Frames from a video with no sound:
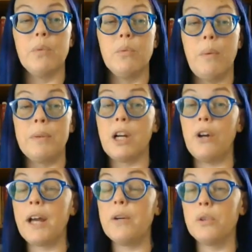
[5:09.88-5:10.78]
What was
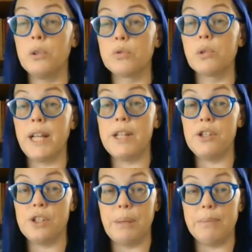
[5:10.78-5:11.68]
all those
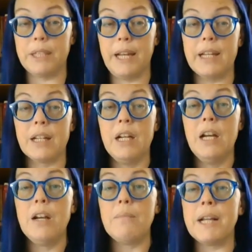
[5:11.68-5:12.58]
relationships like?
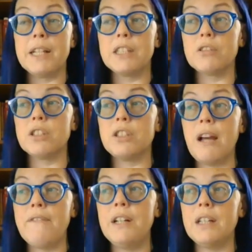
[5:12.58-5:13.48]
Because there's
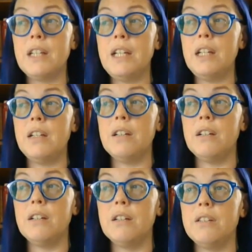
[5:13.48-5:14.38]
definitely
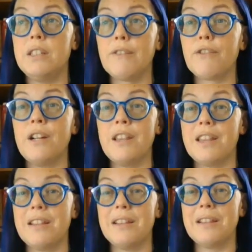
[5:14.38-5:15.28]
different
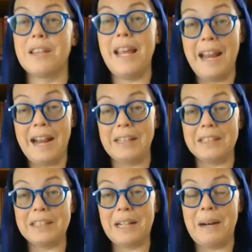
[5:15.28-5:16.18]

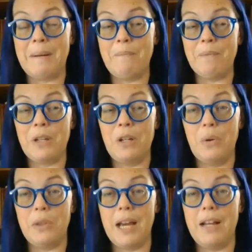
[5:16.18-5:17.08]
things,
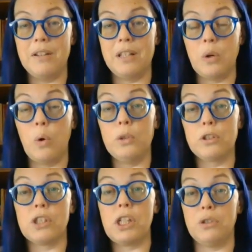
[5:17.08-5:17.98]
that
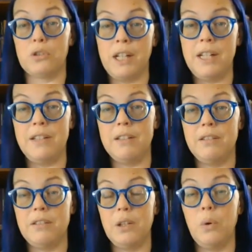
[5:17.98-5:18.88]
older children
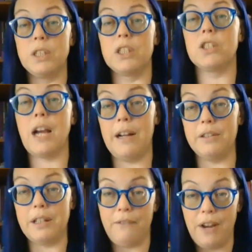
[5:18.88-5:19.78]
the oldest
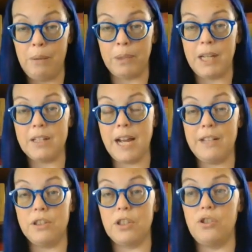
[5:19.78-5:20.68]
child in a family
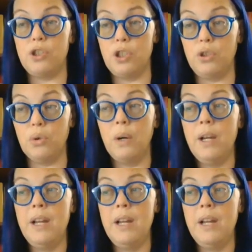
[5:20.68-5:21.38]
tends to do